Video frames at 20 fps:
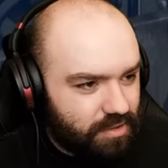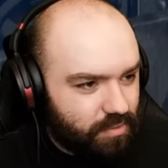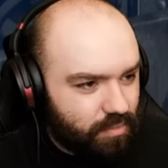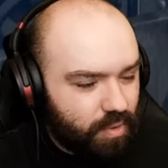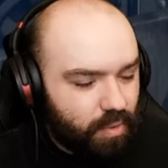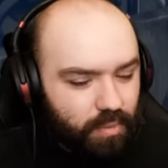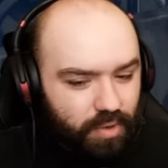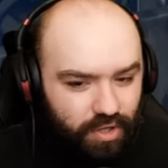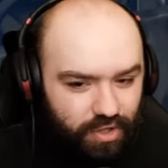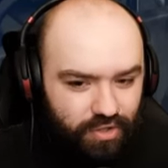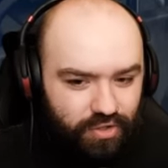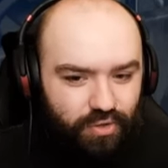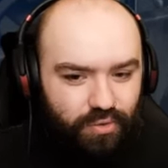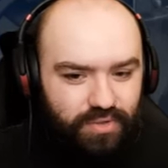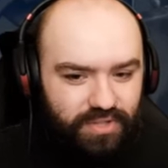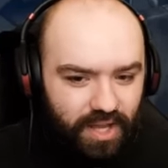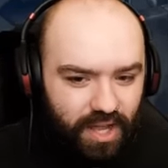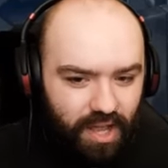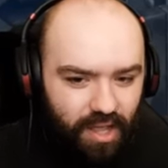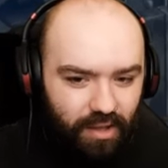What we're gonna do
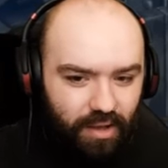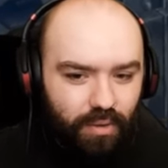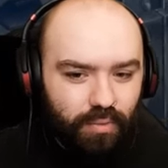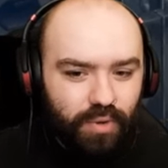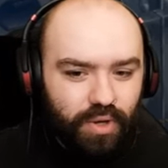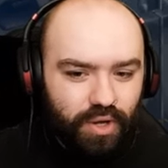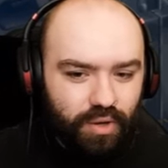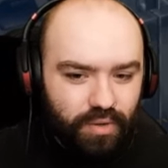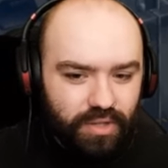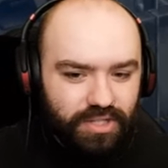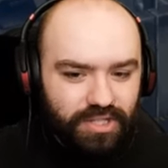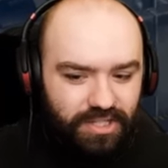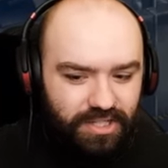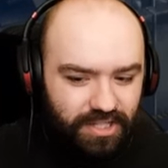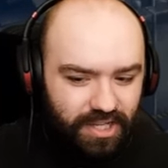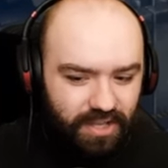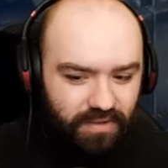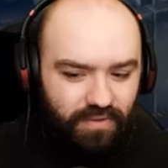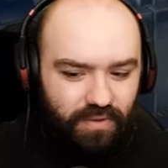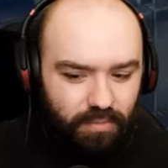is I we're going to
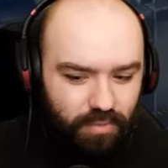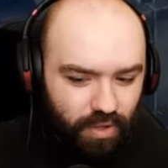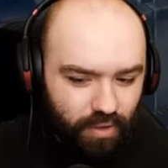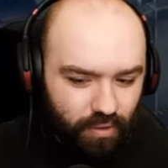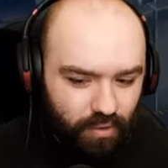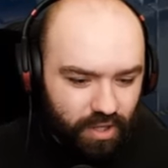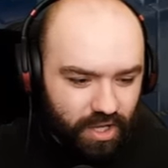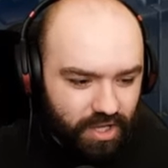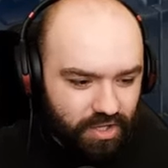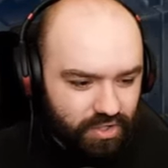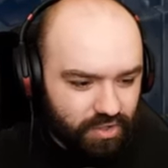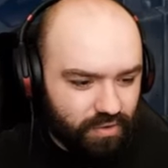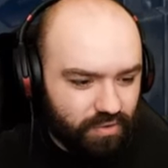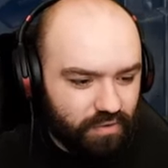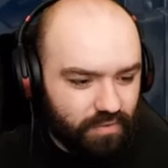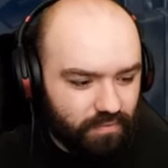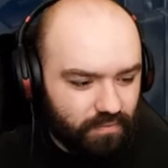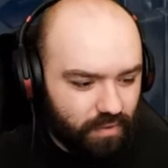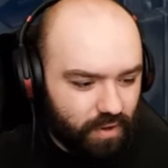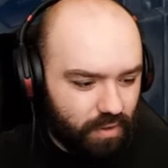give him the location
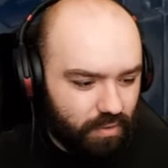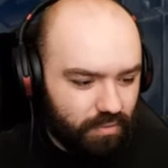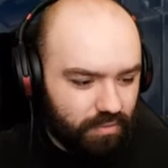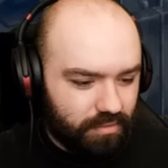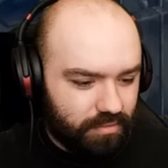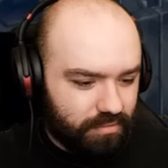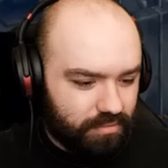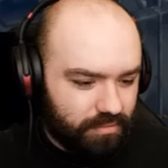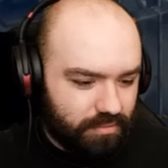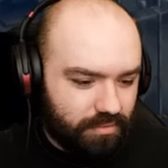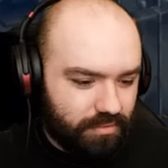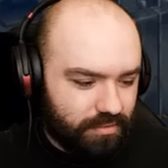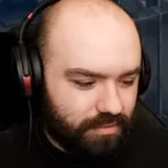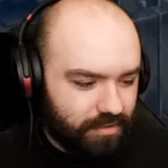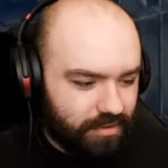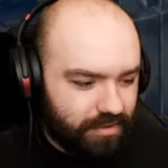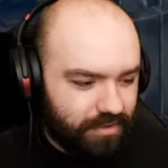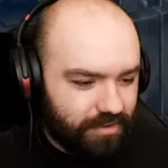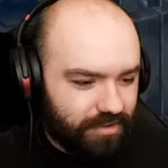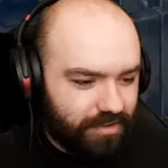of the vault,
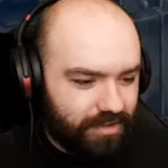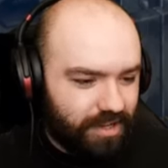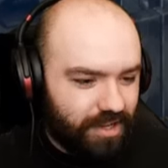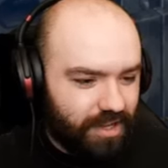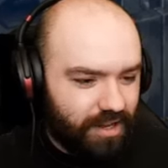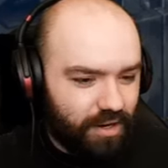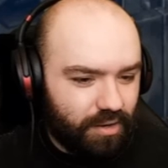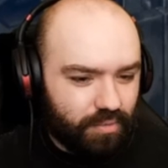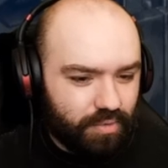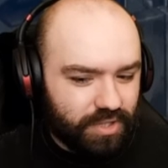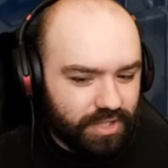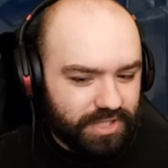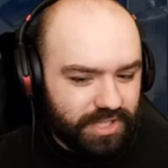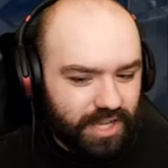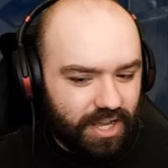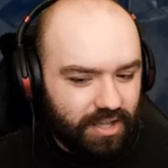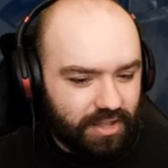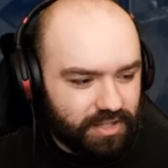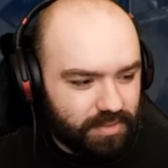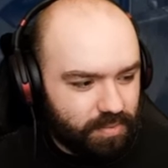and I want to
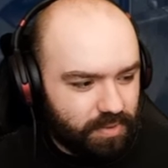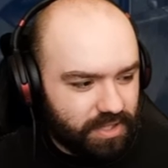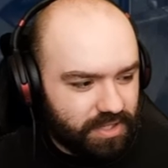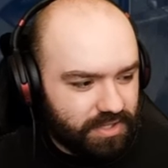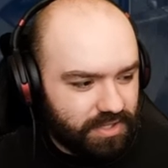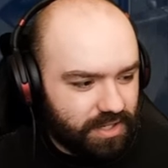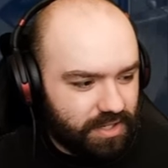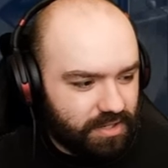see how this plays